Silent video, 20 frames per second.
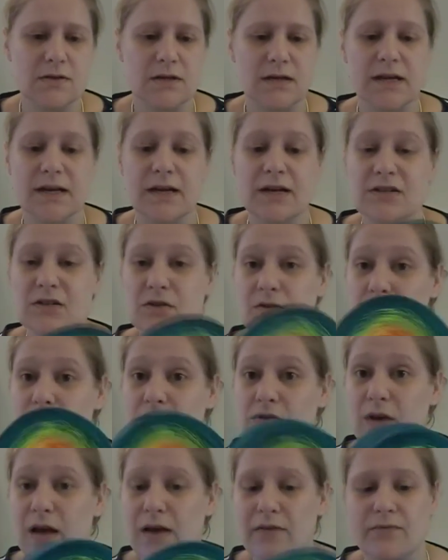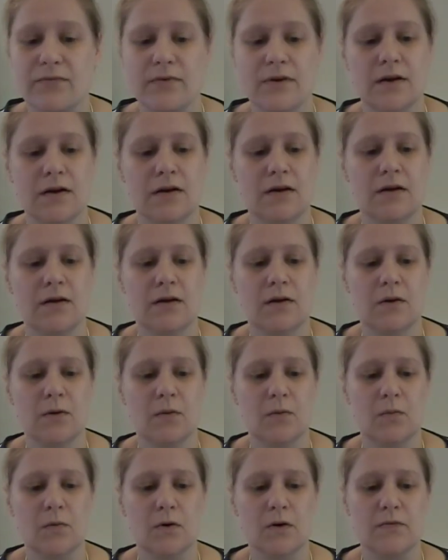And I actually also have
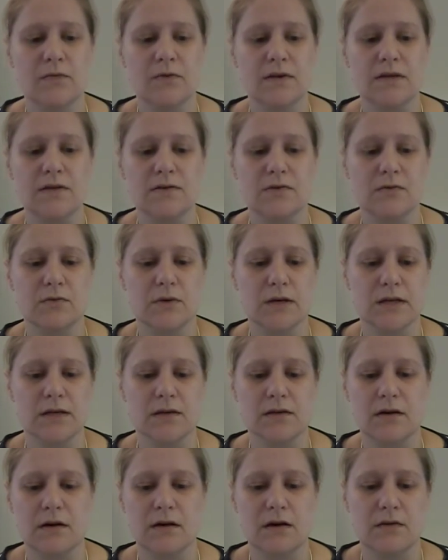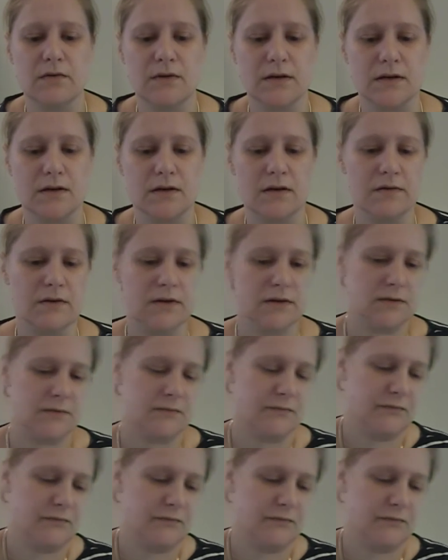one of these already. Love it, love it.